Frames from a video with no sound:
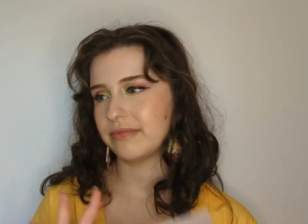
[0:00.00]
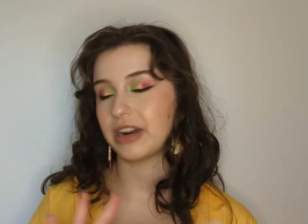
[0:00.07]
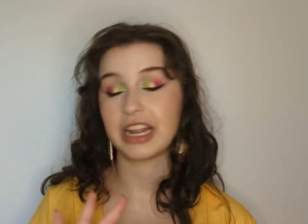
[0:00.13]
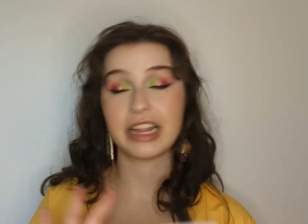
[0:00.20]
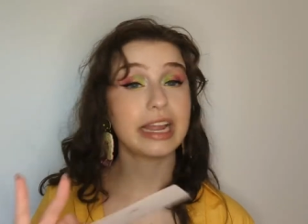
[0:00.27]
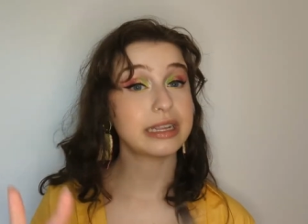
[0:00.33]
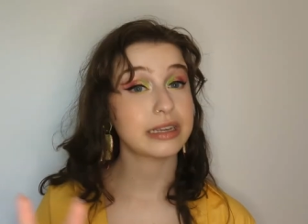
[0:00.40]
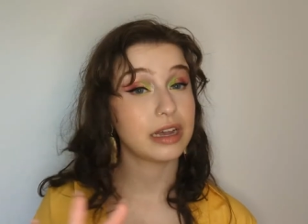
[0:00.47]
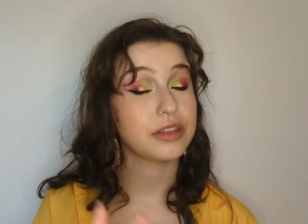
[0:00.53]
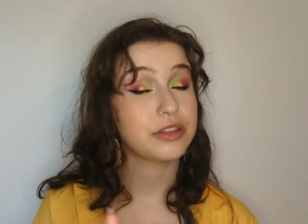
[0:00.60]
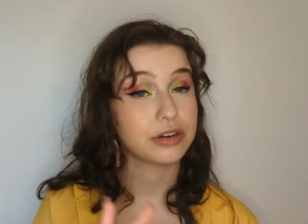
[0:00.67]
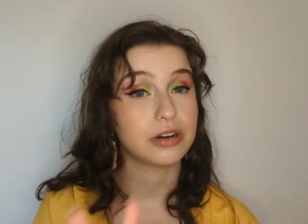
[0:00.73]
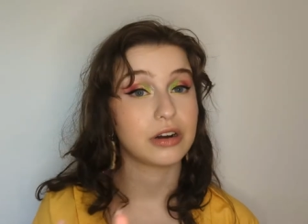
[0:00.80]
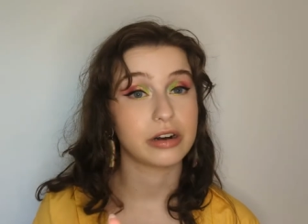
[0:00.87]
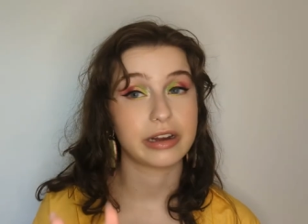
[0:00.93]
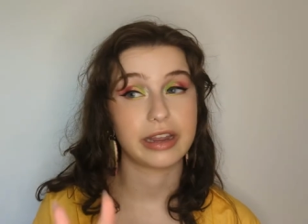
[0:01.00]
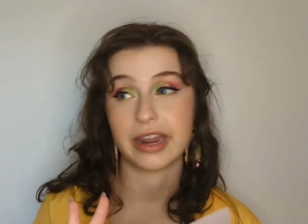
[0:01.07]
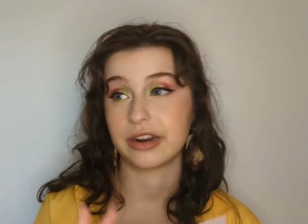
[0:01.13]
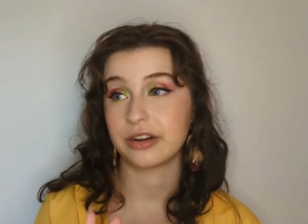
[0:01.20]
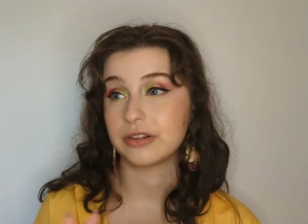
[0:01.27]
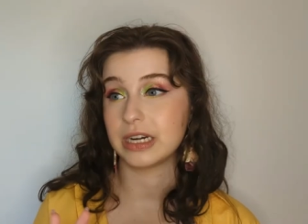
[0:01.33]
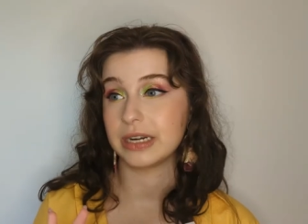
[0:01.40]
but I liked other
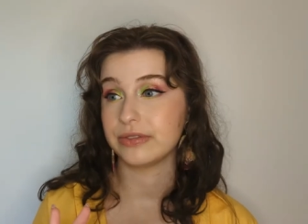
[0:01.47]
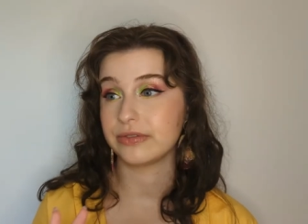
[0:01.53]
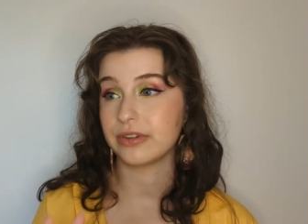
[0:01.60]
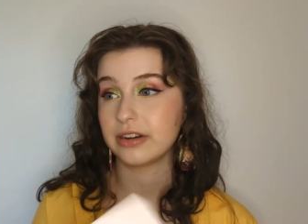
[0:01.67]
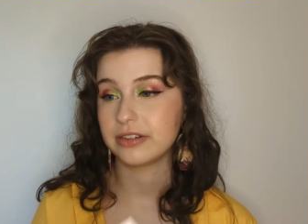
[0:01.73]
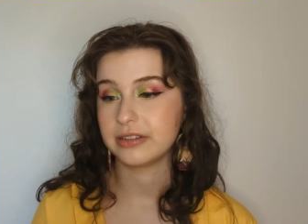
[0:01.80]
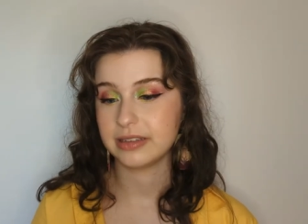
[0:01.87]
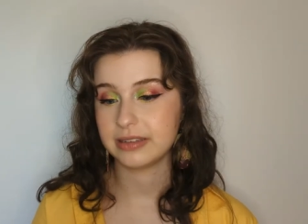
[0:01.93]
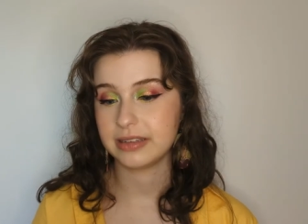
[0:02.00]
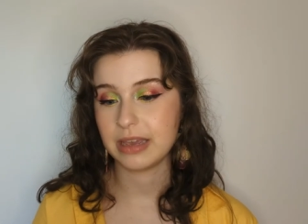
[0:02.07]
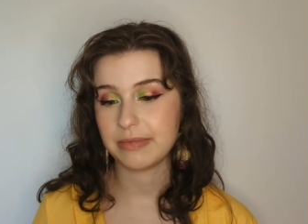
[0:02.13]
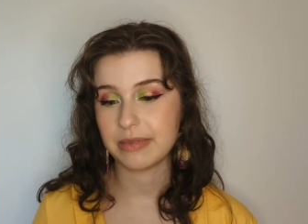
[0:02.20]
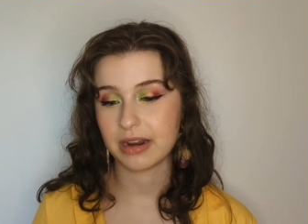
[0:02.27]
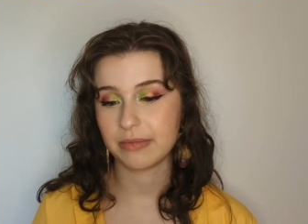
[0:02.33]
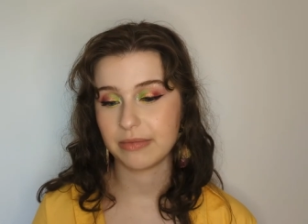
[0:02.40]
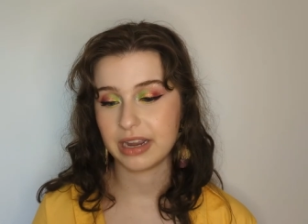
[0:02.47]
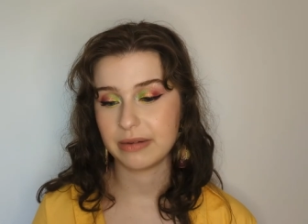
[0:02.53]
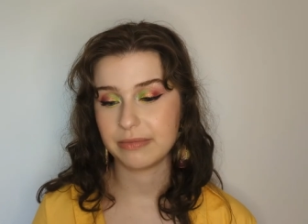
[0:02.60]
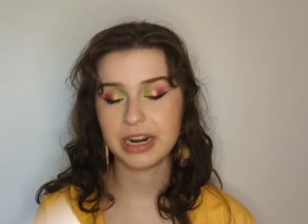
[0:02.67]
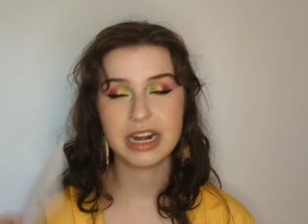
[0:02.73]
Arcana Craves fragrances, keep that in mind.